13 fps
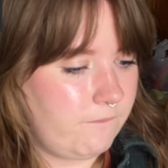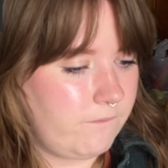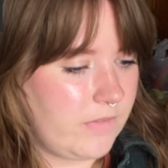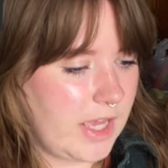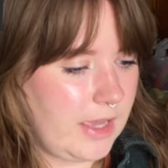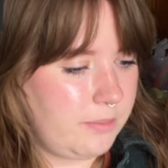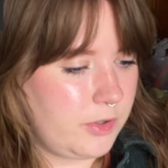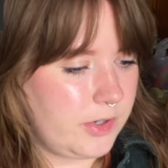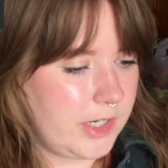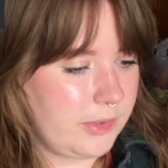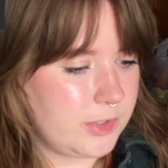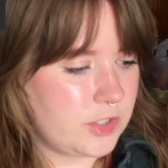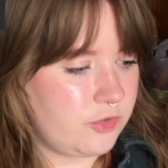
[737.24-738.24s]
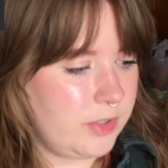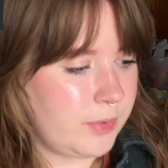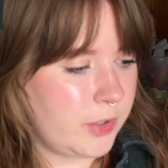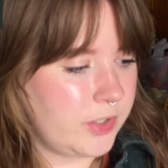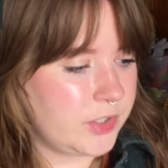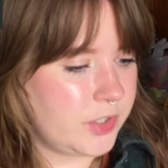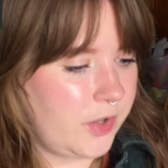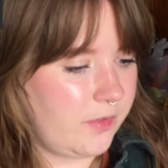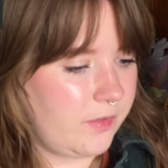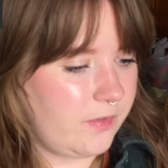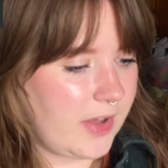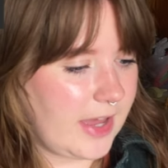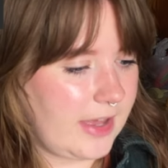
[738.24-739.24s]
February was
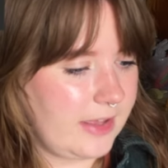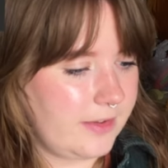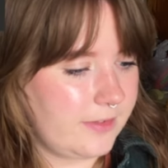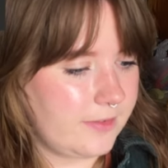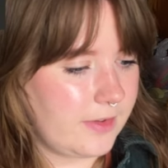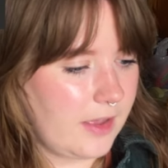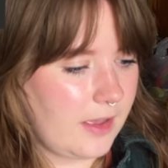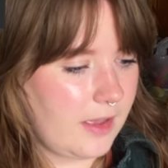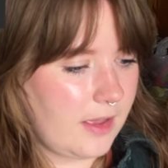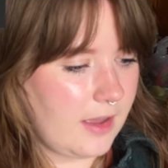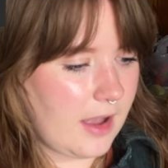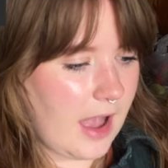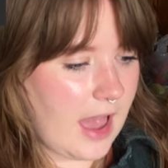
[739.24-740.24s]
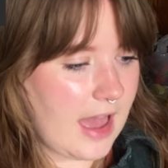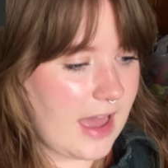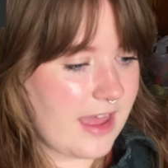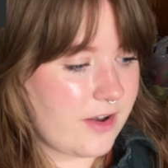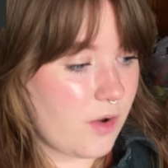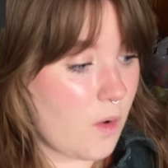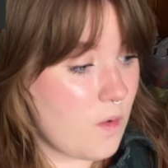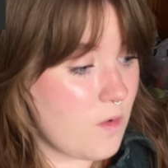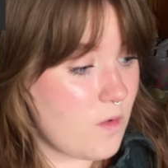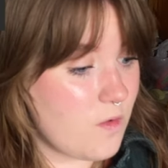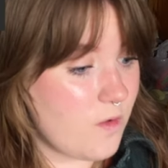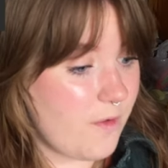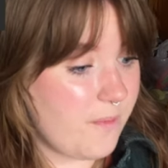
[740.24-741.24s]
3.25, and
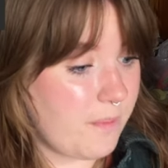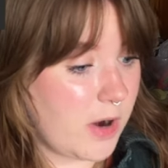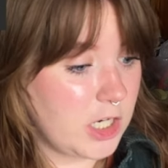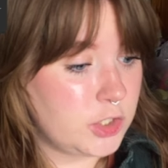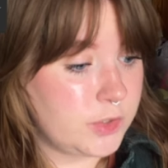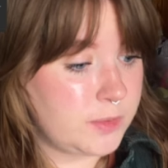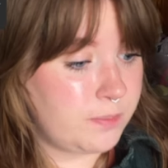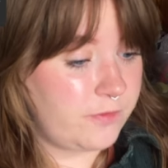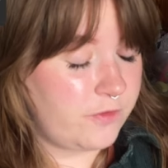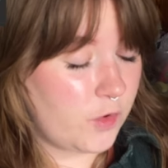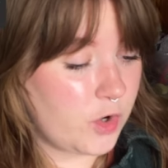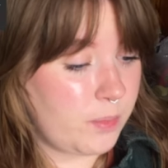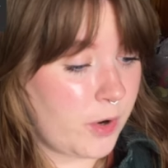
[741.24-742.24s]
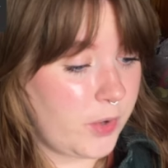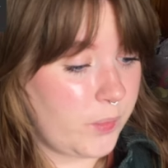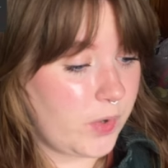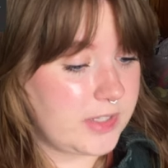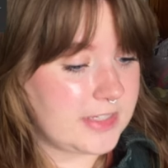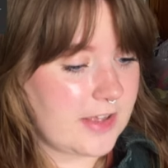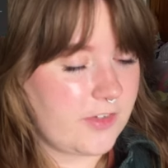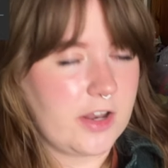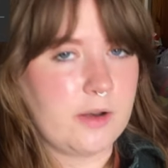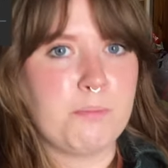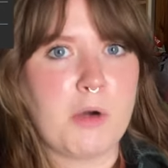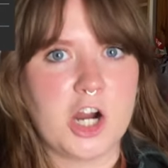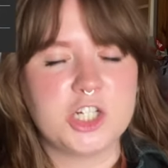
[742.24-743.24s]
March was 4.17.
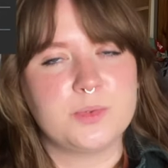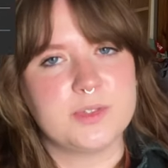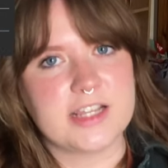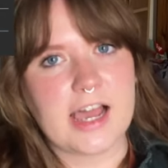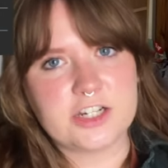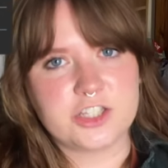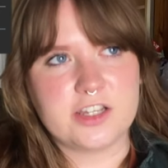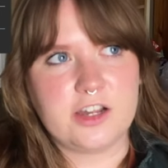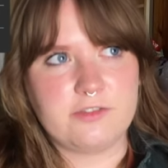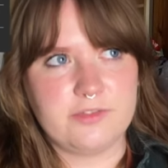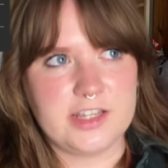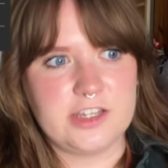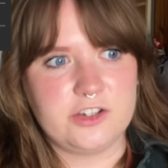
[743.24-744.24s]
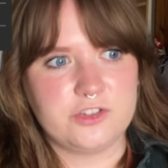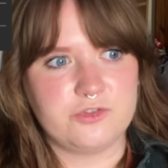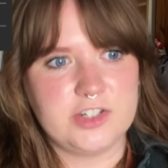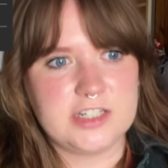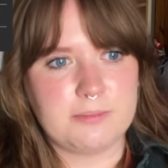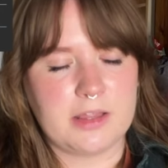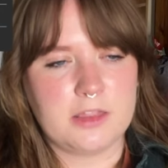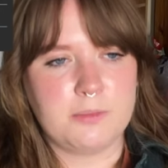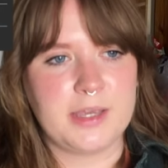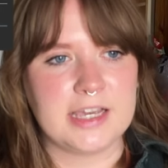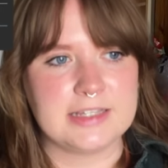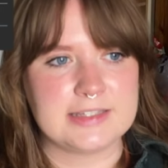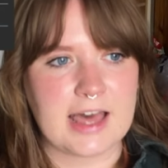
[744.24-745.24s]
March was actually a really good reading month
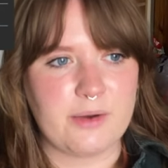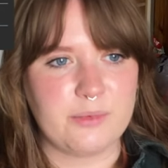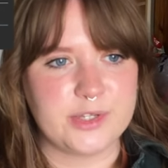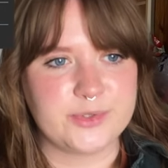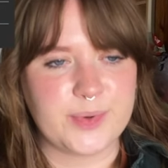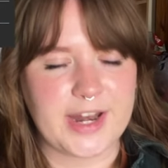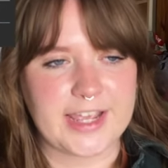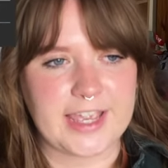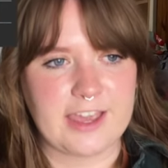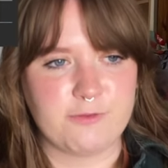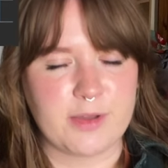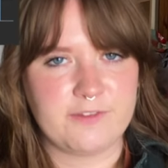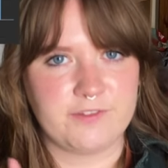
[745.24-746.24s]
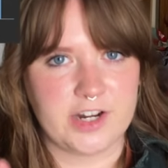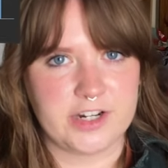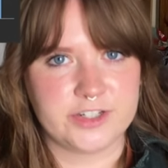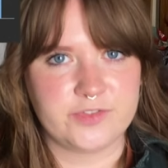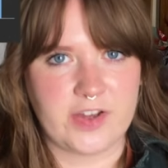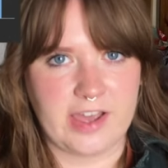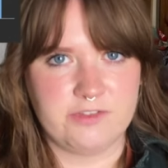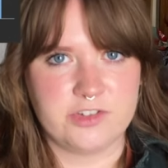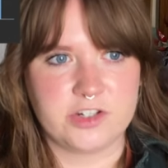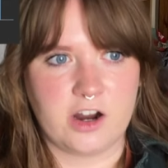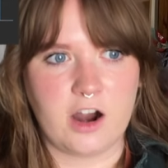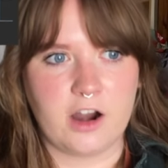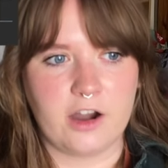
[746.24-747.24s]
because that was when I gave my first
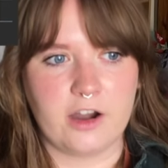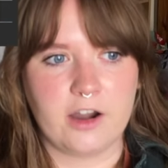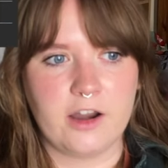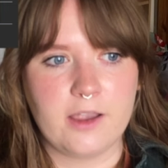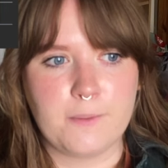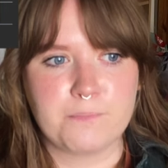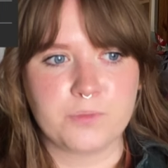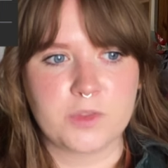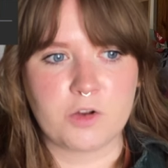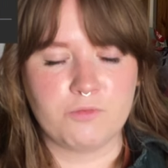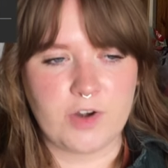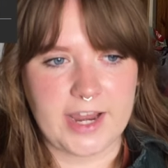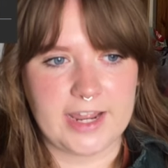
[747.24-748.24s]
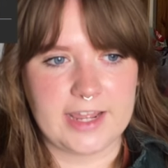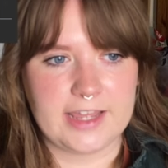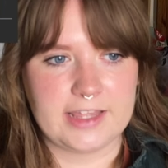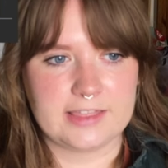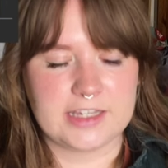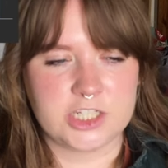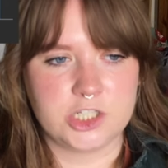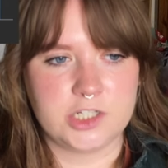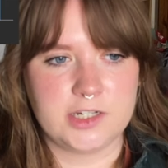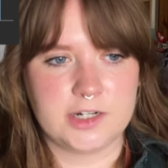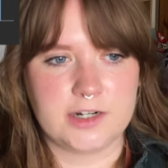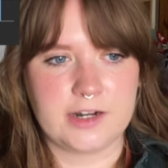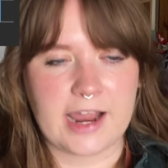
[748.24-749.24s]
5-star rating this
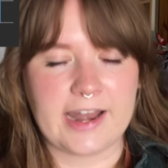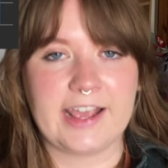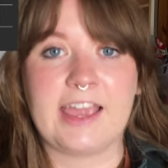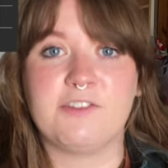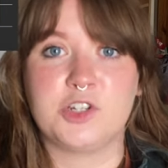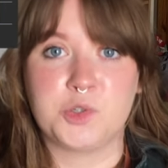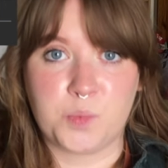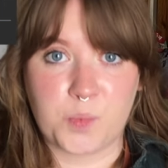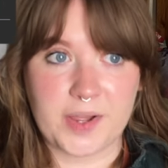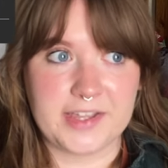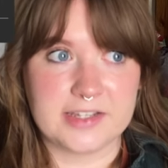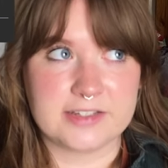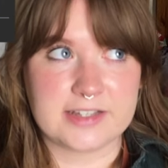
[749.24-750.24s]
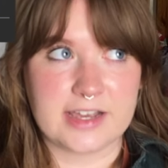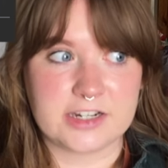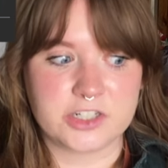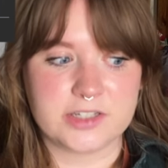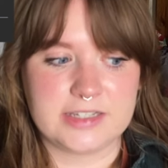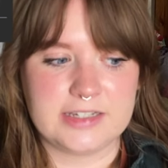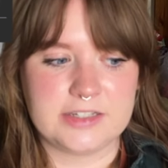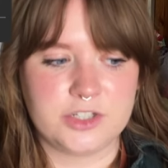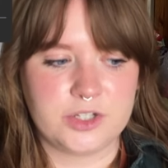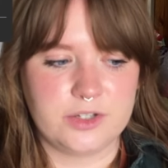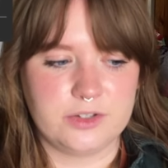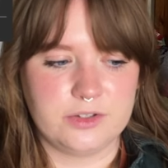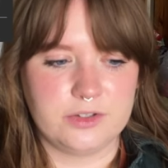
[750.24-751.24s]
year, and I gave it twice actually
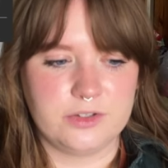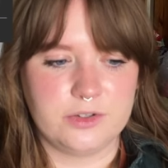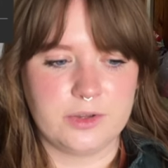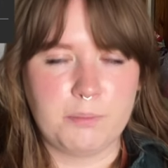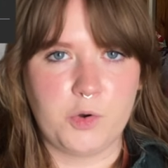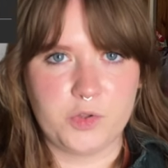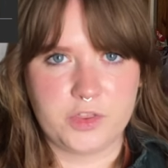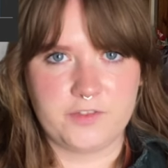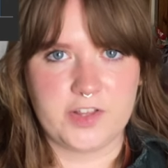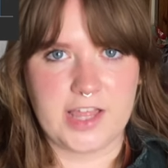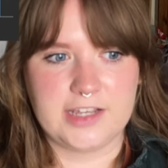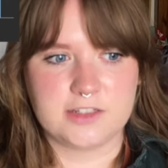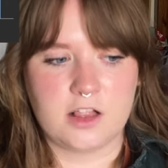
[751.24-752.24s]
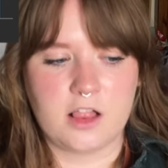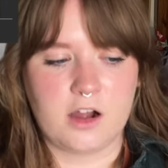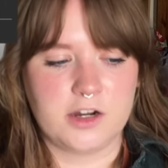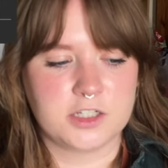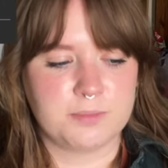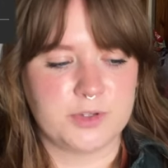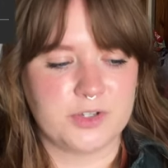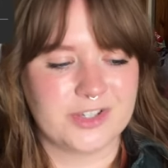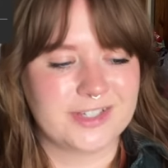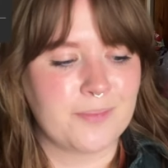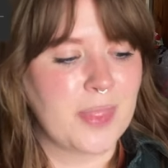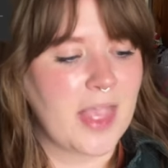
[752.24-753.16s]
to both of Eliza Clark's books,